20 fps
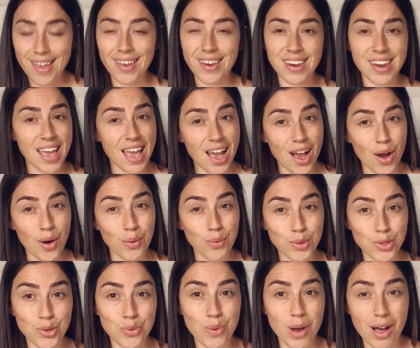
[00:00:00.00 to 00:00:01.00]
Now
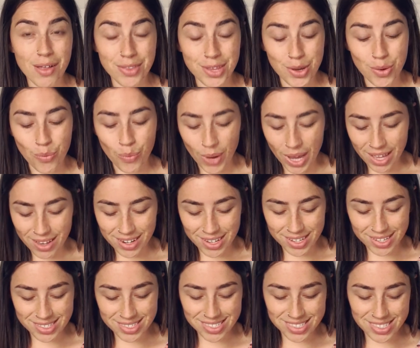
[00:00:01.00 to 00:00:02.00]
you are the
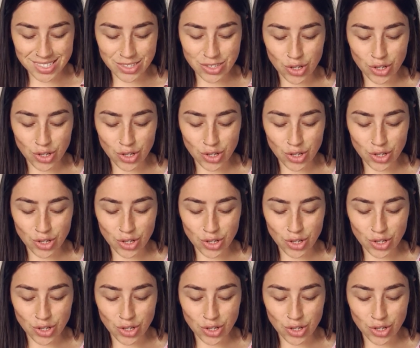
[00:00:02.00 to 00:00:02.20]
awareness,